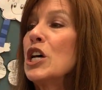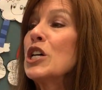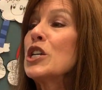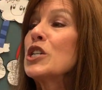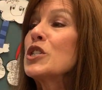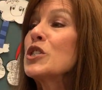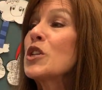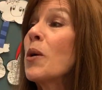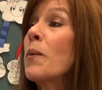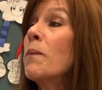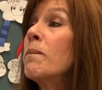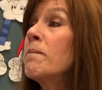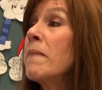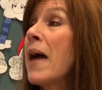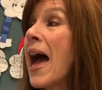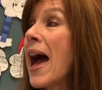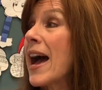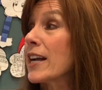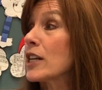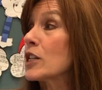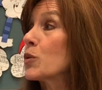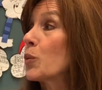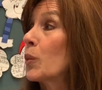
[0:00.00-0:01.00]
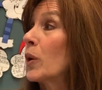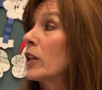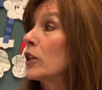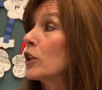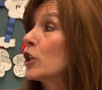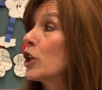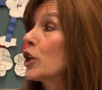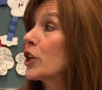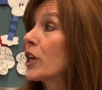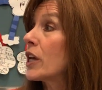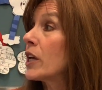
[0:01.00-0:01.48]
So Max went
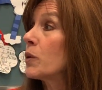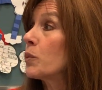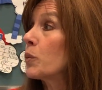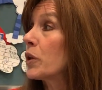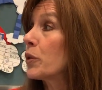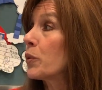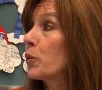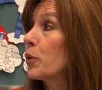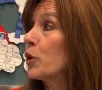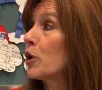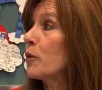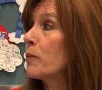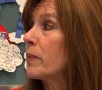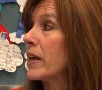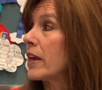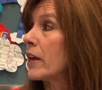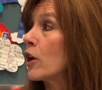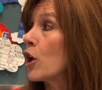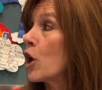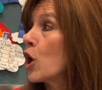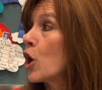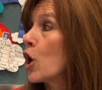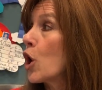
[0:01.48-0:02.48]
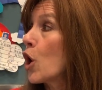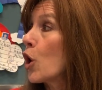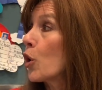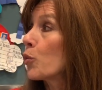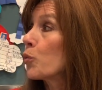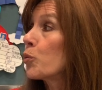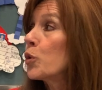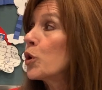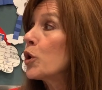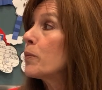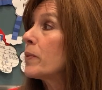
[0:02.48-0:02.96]
looking with Ruby.
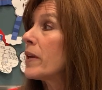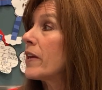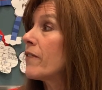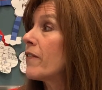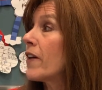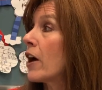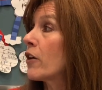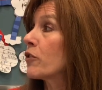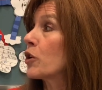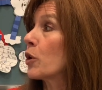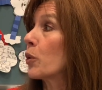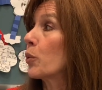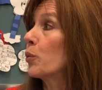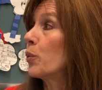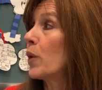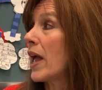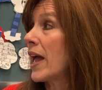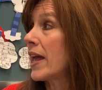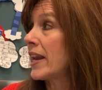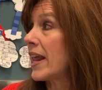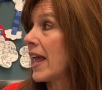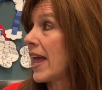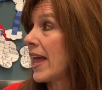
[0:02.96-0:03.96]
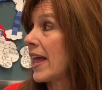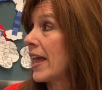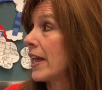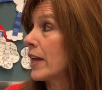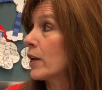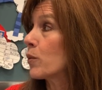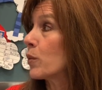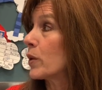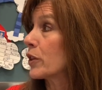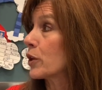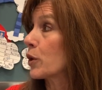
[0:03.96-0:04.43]
Ruby found a red
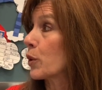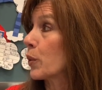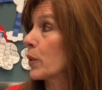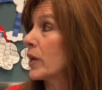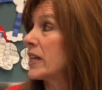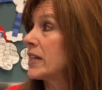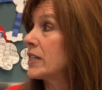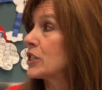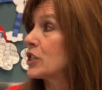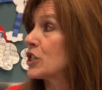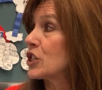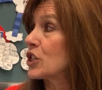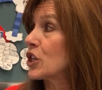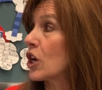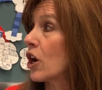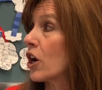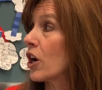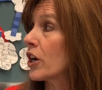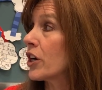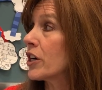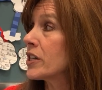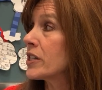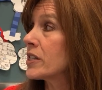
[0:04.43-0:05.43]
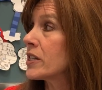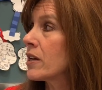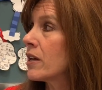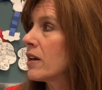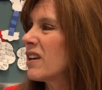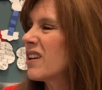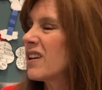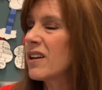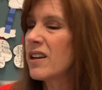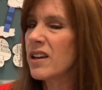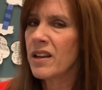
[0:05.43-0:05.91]
egg with green stars.
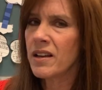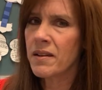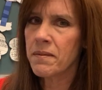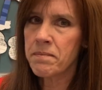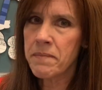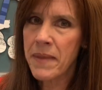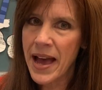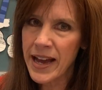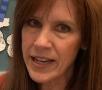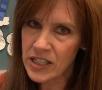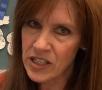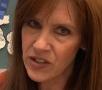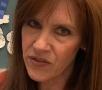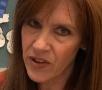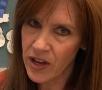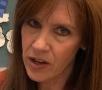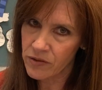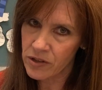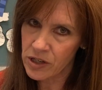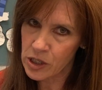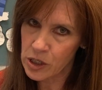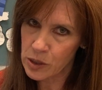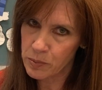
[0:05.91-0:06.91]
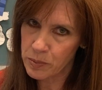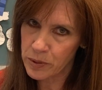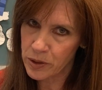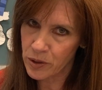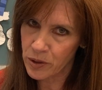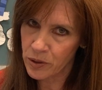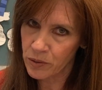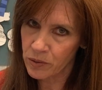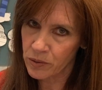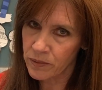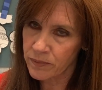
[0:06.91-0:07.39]
Max found a
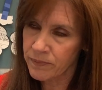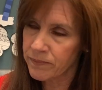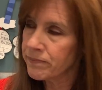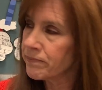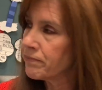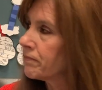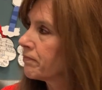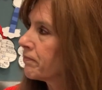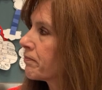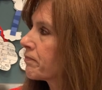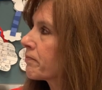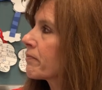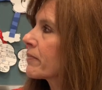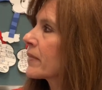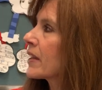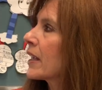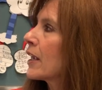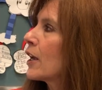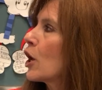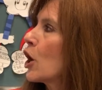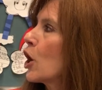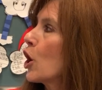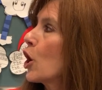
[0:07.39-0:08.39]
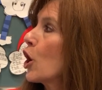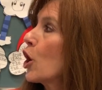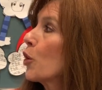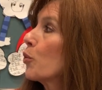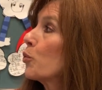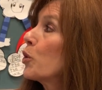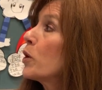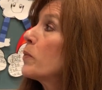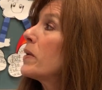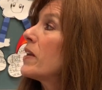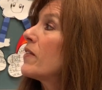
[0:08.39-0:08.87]
spoon.
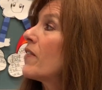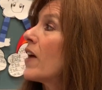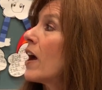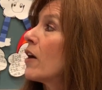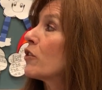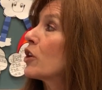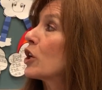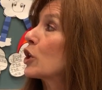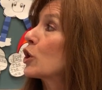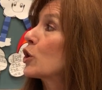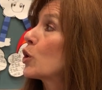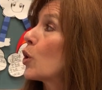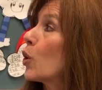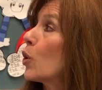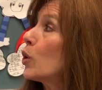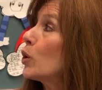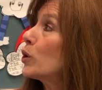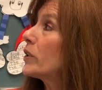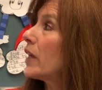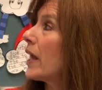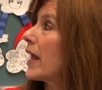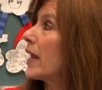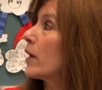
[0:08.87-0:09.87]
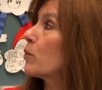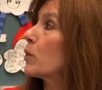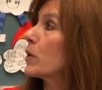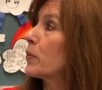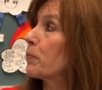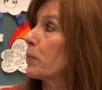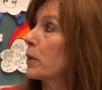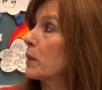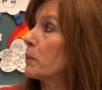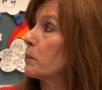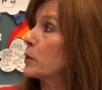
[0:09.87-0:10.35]
Ruby found a gold egg
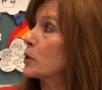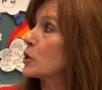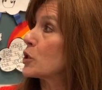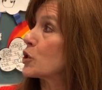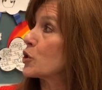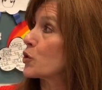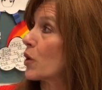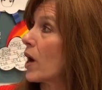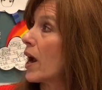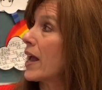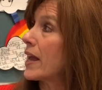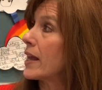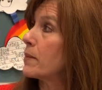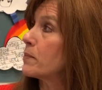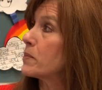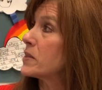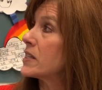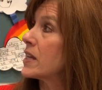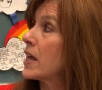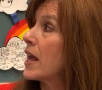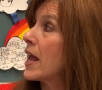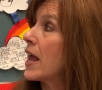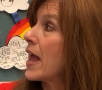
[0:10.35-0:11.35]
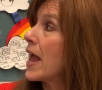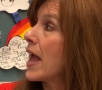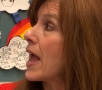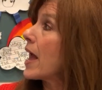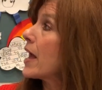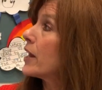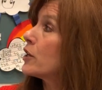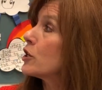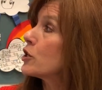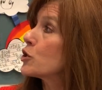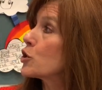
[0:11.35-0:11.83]
with purple stripes
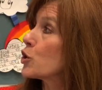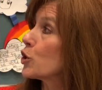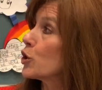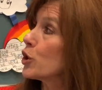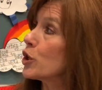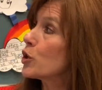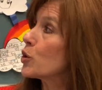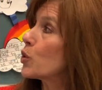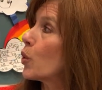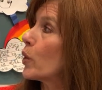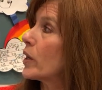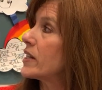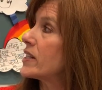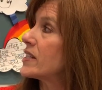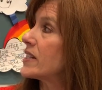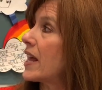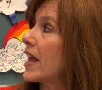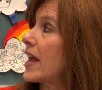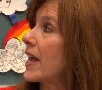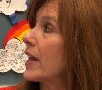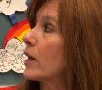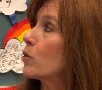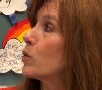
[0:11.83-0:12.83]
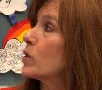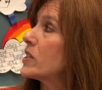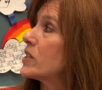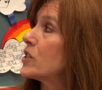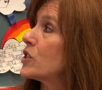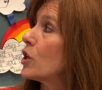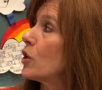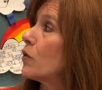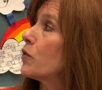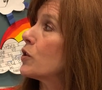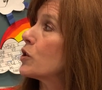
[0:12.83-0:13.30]
and a turquoise egg with
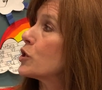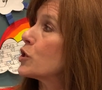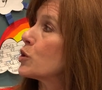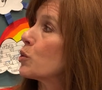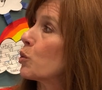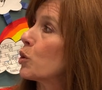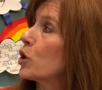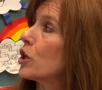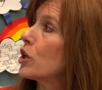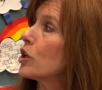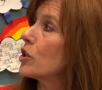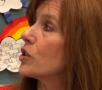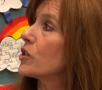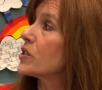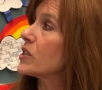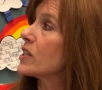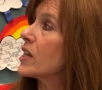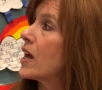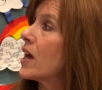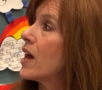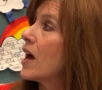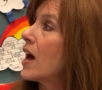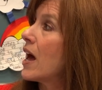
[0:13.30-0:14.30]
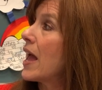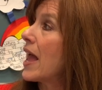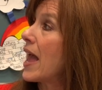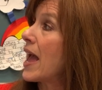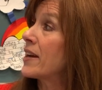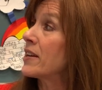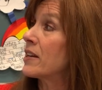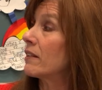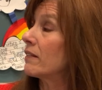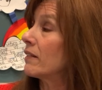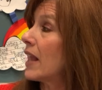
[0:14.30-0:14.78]
silver swirls
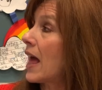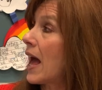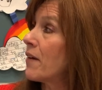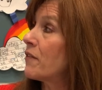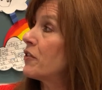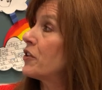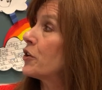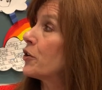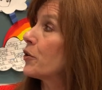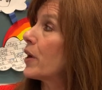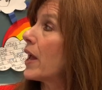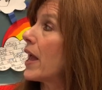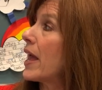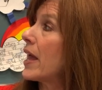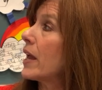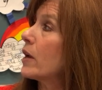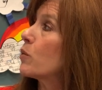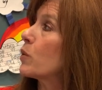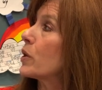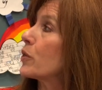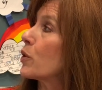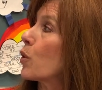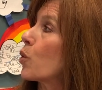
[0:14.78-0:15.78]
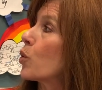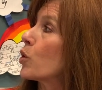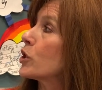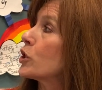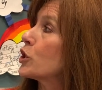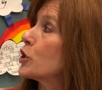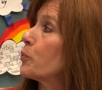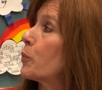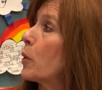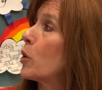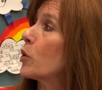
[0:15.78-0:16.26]
and a lavender egg with
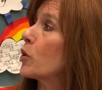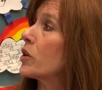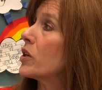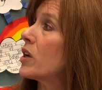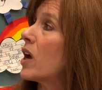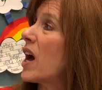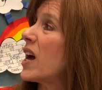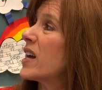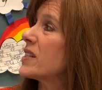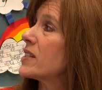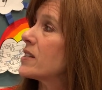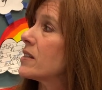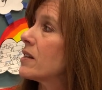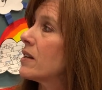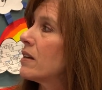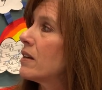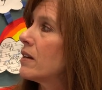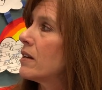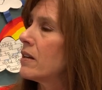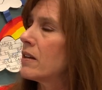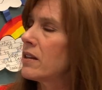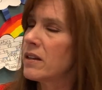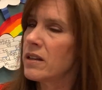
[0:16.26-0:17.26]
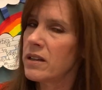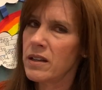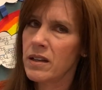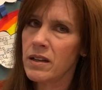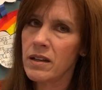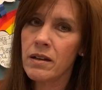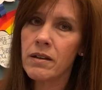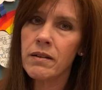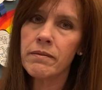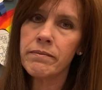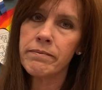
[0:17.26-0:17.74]
orange polka dots.
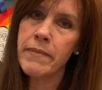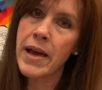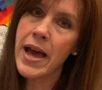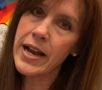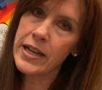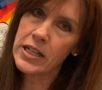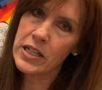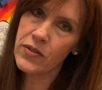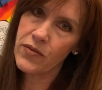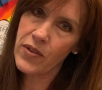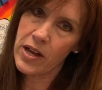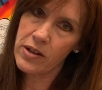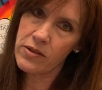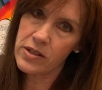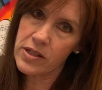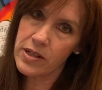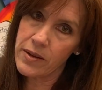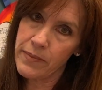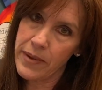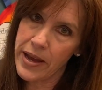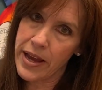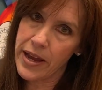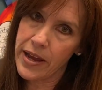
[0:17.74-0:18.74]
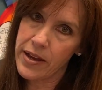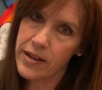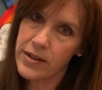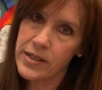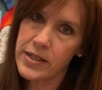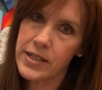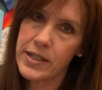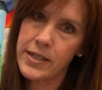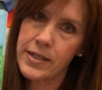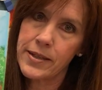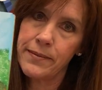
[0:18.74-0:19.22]
Max found some
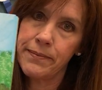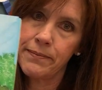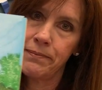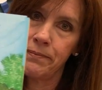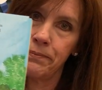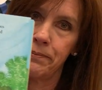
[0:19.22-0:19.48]
ants.